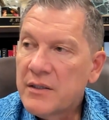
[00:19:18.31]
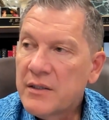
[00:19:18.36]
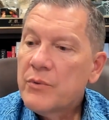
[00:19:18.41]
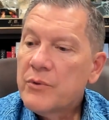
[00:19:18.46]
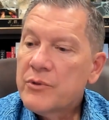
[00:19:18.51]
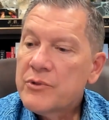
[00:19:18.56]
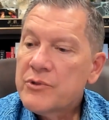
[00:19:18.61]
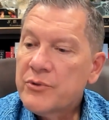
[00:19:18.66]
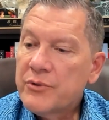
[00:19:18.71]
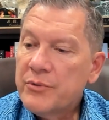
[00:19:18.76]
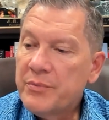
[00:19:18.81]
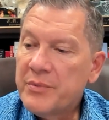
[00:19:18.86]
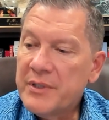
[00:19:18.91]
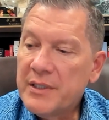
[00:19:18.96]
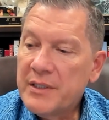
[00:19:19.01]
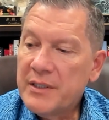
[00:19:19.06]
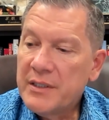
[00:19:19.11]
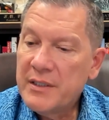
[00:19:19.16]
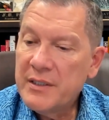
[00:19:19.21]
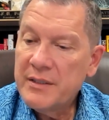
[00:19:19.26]
which would
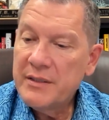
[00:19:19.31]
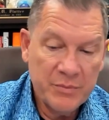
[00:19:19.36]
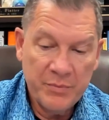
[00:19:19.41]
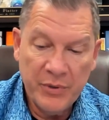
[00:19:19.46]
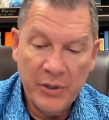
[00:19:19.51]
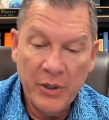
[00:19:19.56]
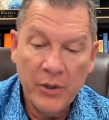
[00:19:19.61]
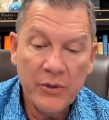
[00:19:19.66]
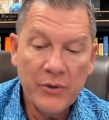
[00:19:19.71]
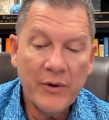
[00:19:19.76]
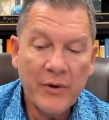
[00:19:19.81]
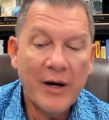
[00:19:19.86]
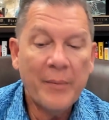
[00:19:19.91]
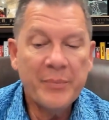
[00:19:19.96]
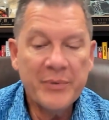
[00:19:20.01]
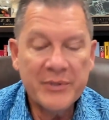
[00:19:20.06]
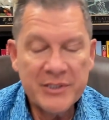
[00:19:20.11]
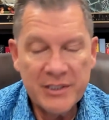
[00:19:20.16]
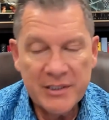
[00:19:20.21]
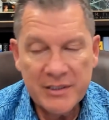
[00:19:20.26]
be polar
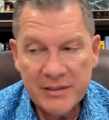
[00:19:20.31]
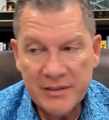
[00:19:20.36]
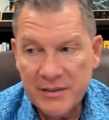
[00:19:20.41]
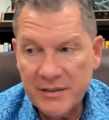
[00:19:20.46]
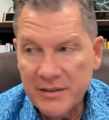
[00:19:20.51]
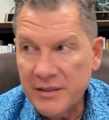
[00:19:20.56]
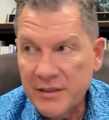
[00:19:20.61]
opposite